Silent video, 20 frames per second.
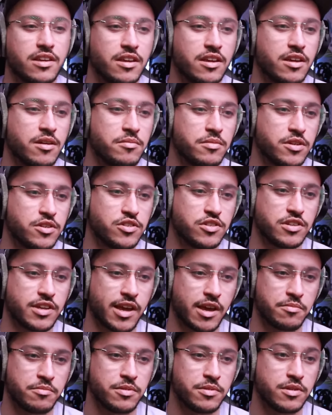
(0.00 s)
that should
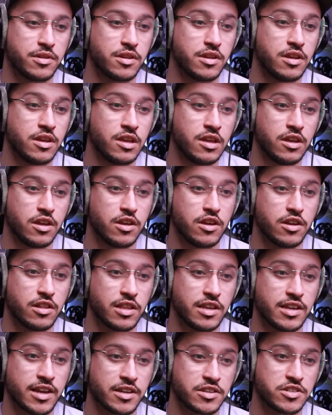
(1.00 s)
happen early
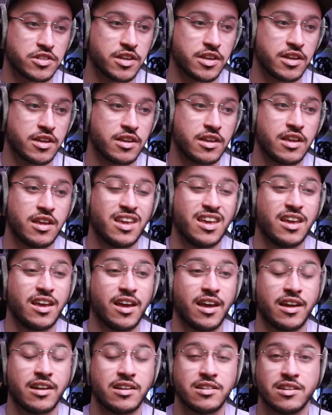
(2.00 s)
next year.
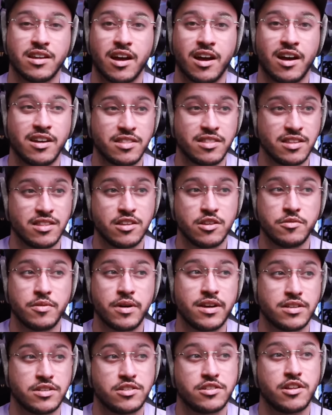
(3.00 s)
And I think the
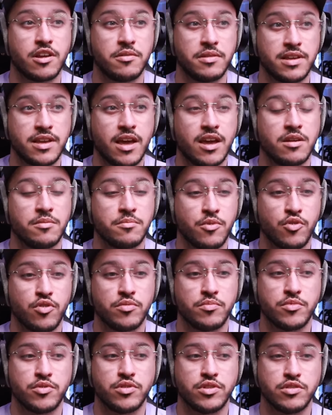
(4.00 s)
UI is slowly getting more and
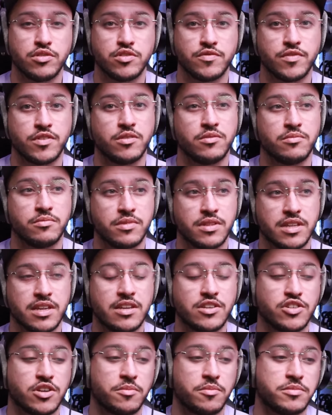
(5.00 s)
more useful with
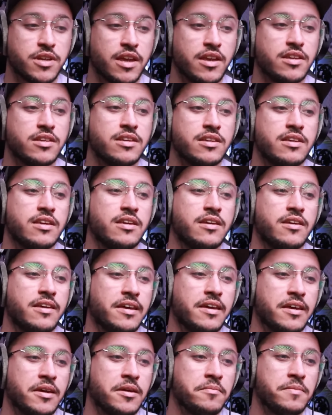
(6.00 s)
each update.
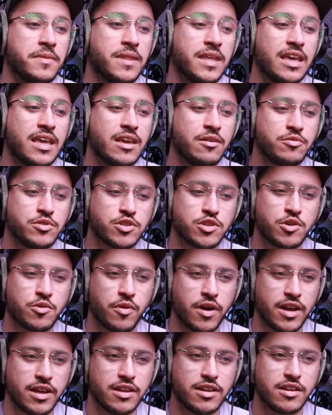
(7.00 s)
It was
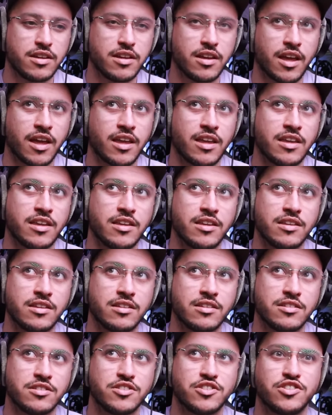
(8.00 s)
quite a
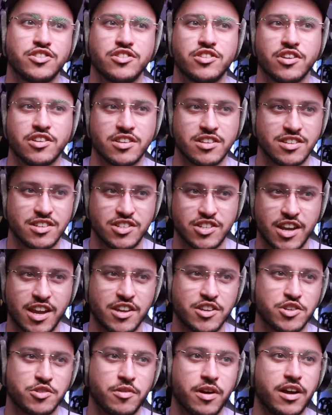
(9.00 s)
sudden
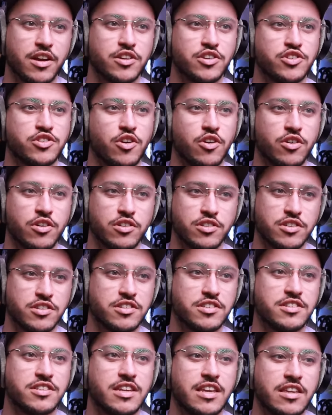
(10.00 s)
change, quite a shock to
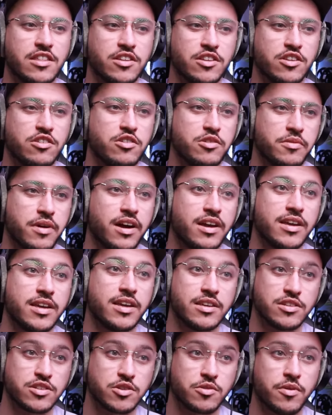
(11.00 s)
see the new UI. It
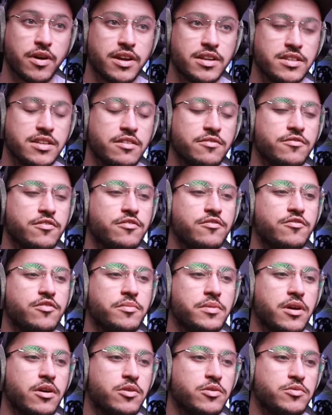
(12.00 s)
is quite different from
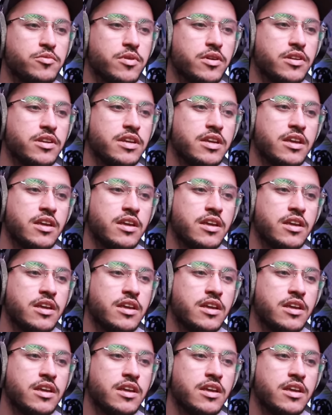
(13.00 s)
the old one.